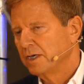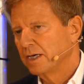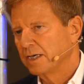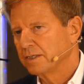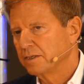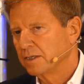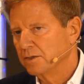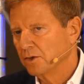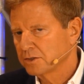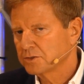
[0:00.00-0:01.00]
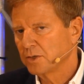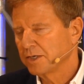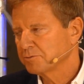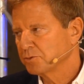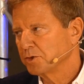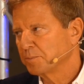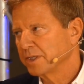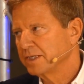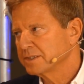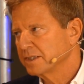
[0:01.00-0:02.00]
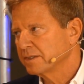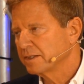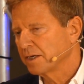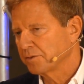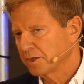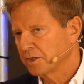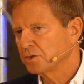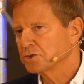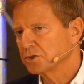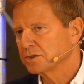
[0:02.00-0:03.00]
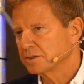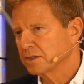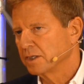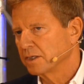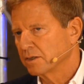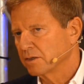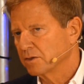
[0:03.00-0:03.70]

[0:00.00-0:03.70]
and not to have to replace it, I think you should uh,